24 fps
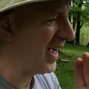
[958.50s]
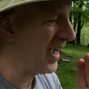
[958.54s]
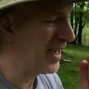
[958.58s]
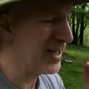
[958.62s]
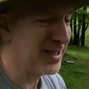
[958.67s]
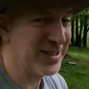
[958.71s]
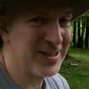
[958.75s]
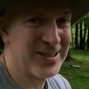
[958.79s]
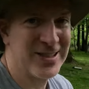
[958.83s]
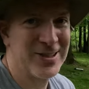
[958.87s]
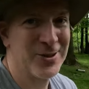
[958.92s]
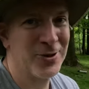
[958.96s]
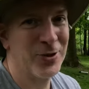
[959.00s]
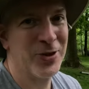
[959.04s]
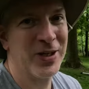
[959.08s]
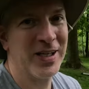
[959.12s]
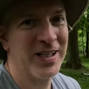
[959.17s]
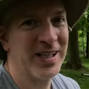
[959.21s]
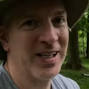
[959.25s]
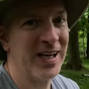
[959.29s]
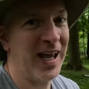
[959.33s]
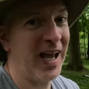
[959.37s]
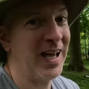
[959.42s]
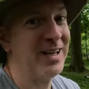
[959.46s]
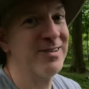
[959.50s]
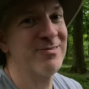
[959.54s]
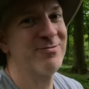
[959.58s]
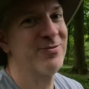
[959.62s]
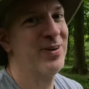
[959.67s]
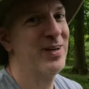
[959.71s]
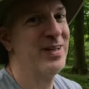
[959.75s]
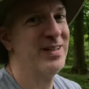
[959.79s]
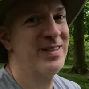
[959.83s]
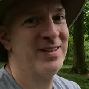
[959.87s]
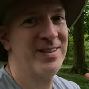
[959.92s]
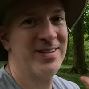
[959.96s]
I still think an end
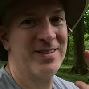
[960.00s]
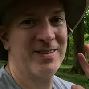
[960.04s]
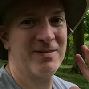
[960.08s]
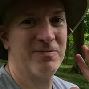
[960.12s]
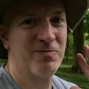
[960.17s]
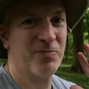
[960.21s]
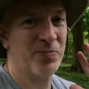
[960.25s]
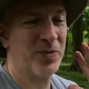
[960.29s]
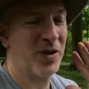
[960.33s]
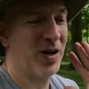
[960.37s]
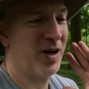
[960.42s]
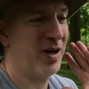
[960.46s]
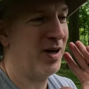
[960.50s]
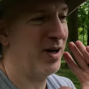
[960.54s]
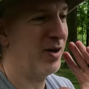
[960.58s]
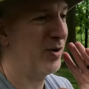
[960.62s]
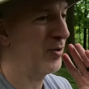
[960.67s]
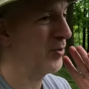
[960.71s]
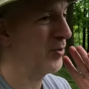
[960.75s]
fed uh,